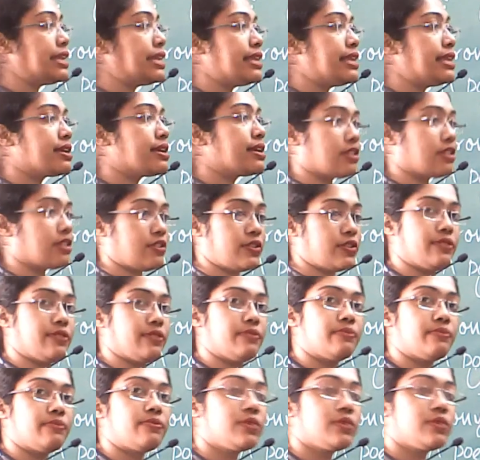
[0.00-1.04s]
a Tree.
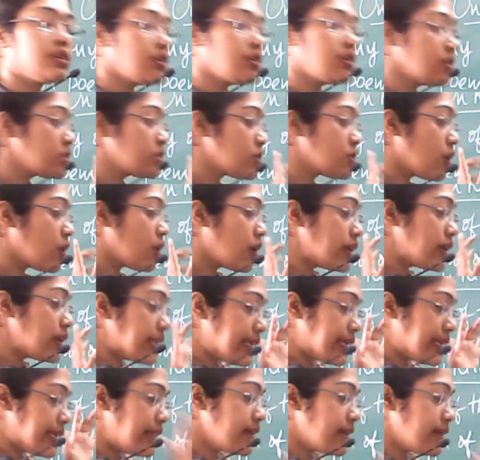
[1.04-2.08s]
So On
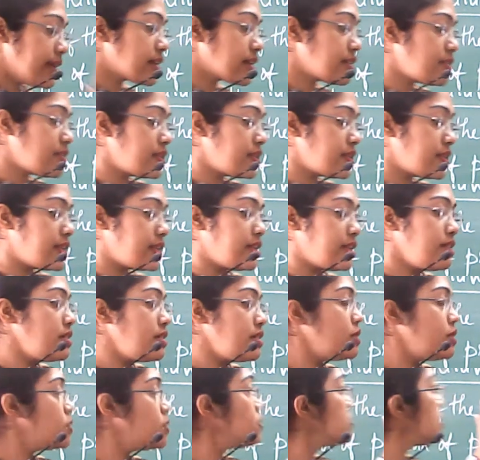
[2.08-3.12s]
Killing a Tree, you
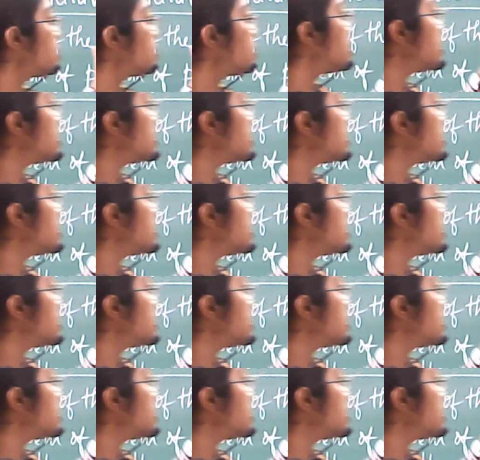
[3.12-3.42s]
see the